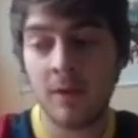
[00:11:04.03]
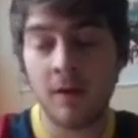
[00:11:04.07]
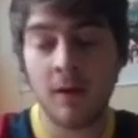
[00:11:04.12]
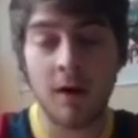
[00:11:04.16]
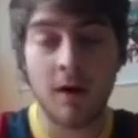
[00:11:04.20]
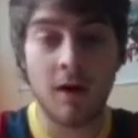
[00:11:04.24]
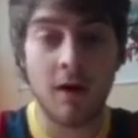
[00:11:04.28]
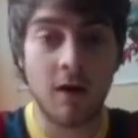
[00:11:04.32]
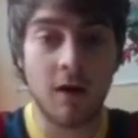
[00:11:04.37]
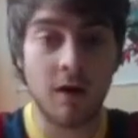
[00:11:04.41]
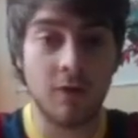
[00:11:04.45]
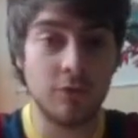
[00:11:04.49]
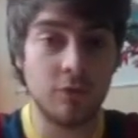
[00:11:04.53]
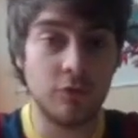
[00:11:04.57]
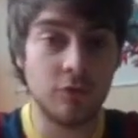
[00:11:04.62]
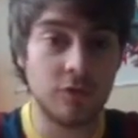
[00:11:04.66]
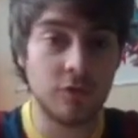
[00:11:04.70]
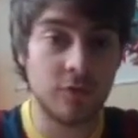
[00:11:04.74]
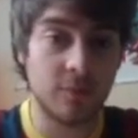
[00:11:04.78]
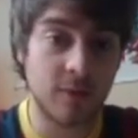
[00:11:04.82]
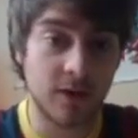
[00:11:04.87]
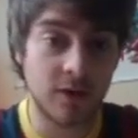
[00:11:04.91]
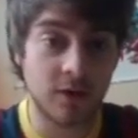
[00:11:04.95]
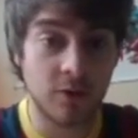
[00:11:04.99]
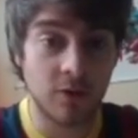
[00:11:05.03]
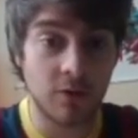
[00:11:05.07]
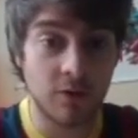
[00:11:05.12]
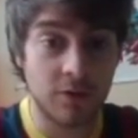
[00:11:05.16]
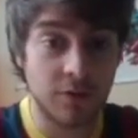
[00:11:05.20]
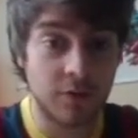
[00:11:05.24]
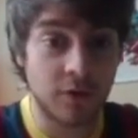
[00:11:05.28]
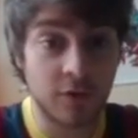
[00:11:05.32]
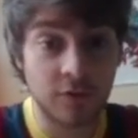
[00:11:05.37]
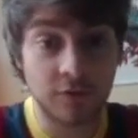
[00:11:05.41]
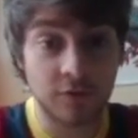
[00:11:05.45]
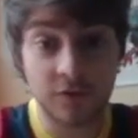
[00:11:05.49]
those are my current
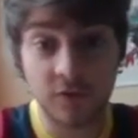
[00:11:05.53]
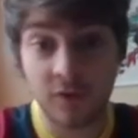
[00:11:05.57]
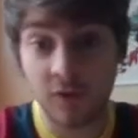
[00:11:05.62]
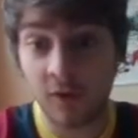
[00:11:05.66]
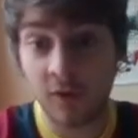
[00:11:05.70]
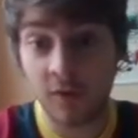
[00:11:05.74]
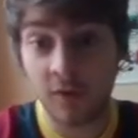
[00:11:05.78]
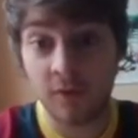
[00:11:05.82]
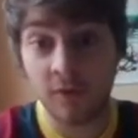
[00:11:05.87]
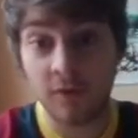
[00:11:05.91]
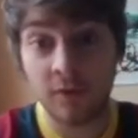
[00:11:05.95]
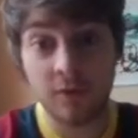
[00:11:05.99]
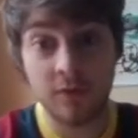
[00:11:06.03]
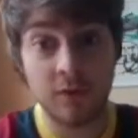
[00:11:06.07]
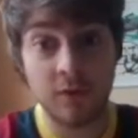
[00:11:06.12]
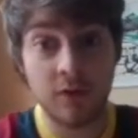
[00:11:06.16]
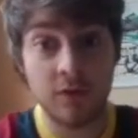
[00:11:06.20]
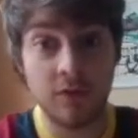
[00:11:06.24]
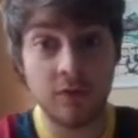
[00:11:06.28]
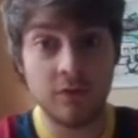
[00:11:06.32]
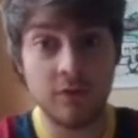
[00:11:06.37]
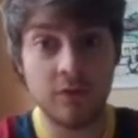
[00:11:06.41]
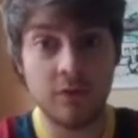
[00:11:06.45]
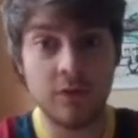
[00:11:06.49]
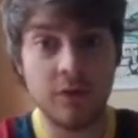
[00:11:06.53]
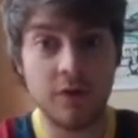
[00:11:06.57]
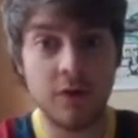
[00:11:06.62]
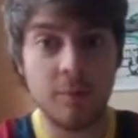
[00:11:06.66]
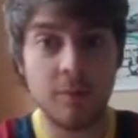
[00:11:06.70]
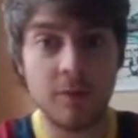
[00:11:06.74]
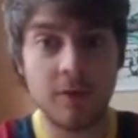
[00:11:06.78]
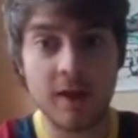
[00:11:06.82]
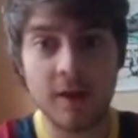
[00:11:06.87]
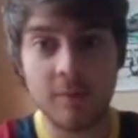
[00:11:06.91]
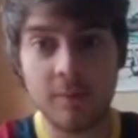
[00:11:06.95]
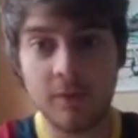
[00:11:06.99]
thoughts on the
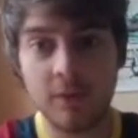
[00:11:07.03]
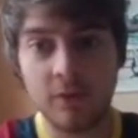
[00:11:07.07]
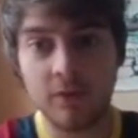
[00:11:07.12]
double game week